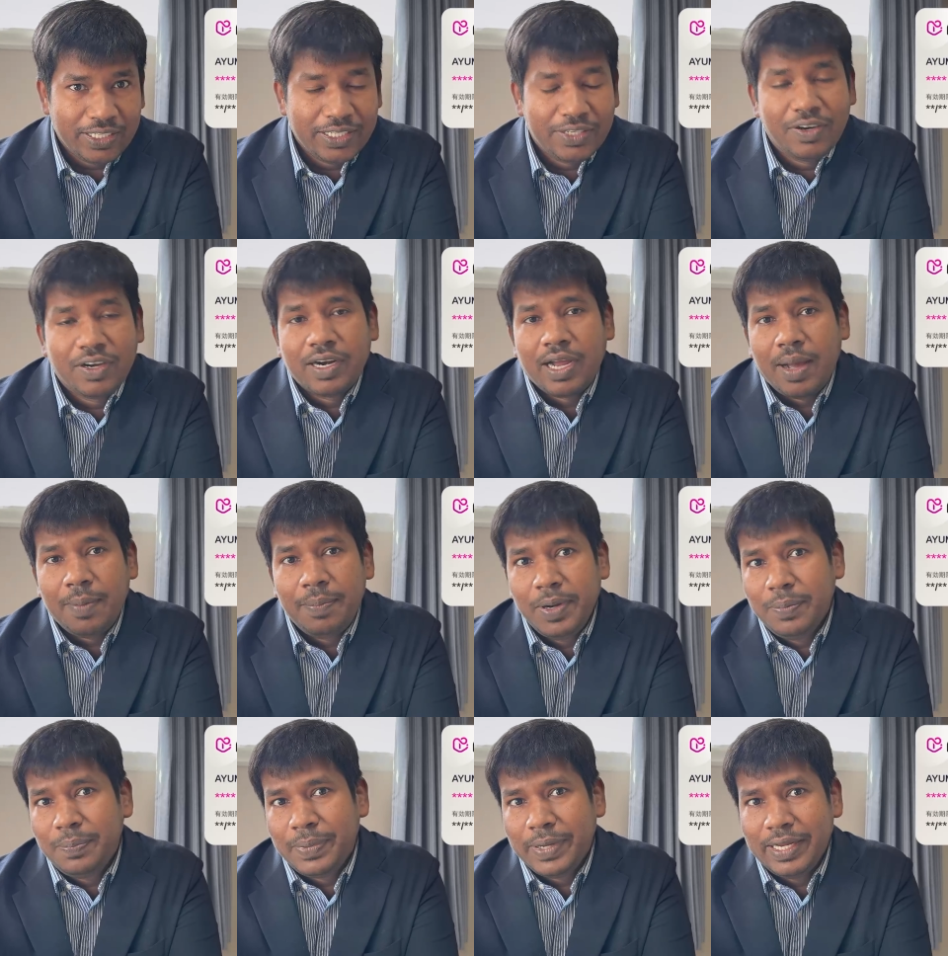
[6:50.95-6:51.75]
your
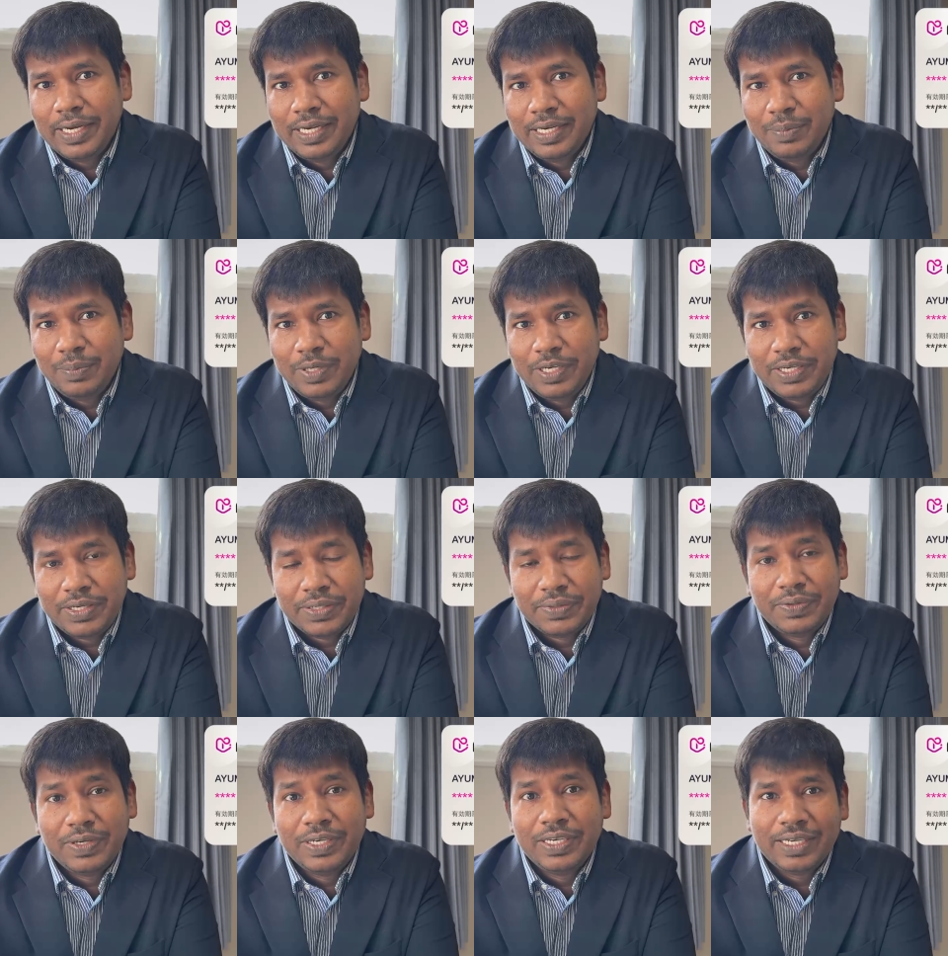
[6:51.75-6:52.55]
Apple Pay limit
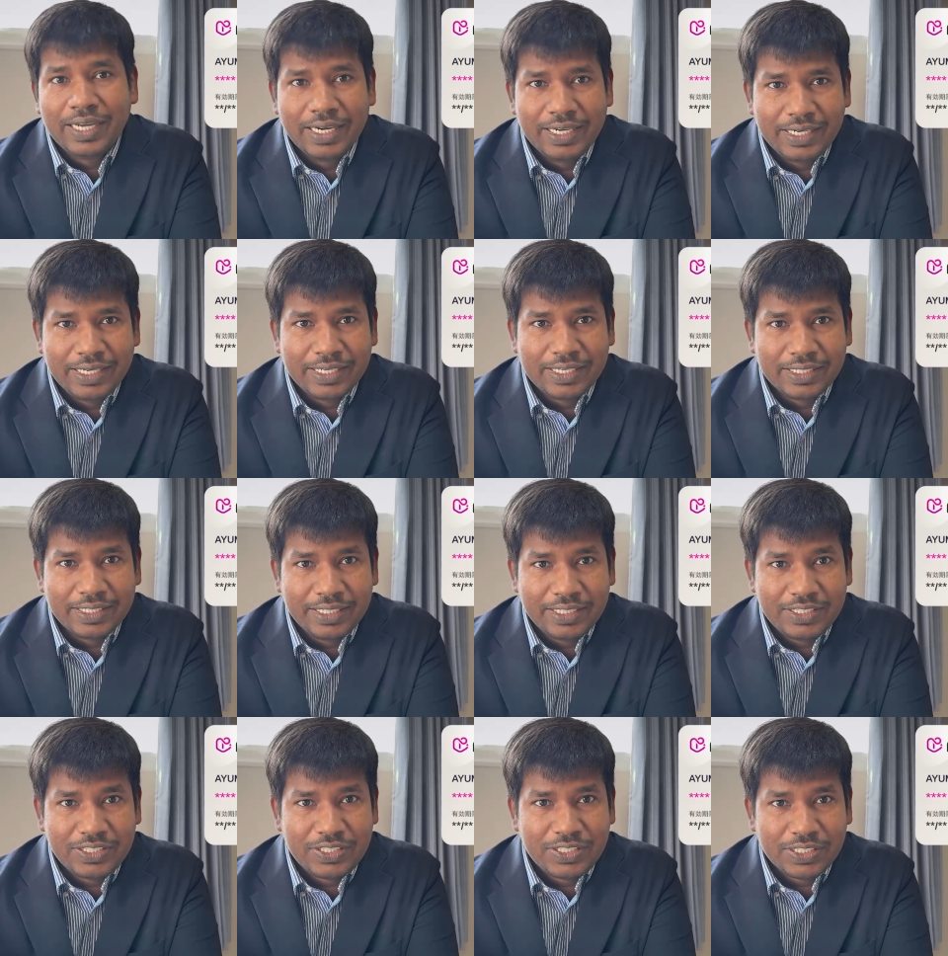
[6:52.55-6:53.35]
will get
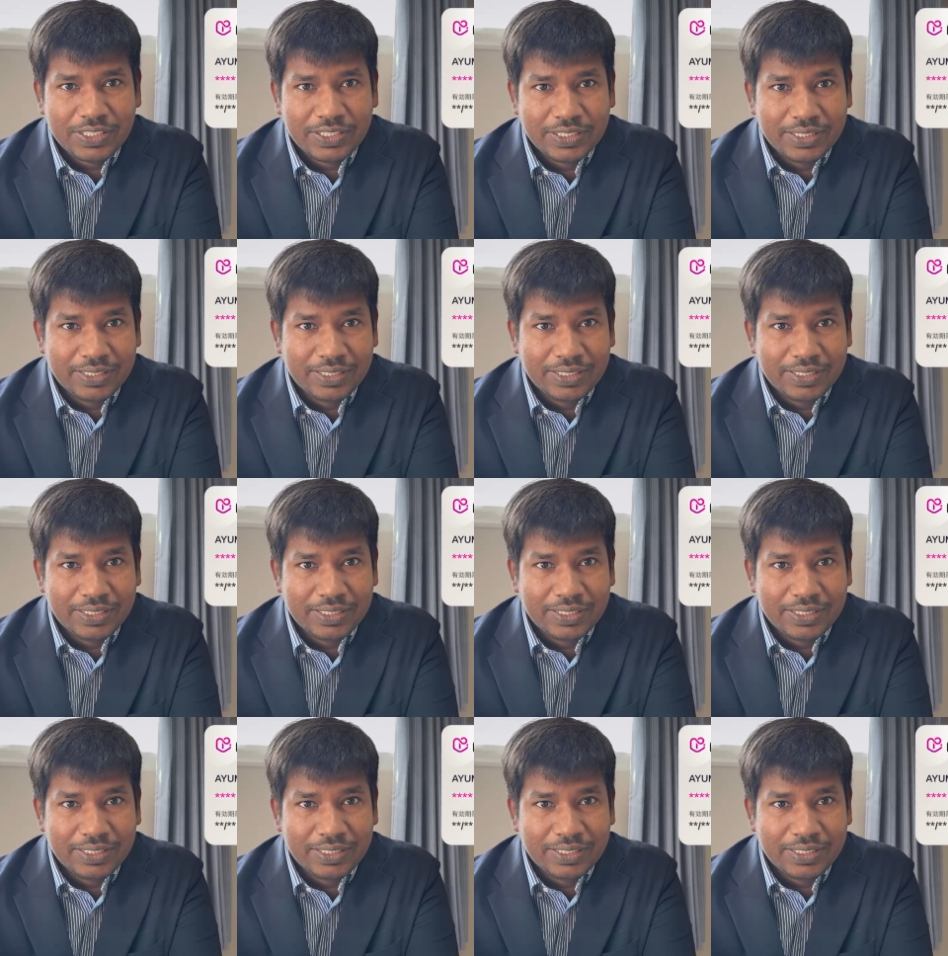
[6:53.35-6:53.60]
increased.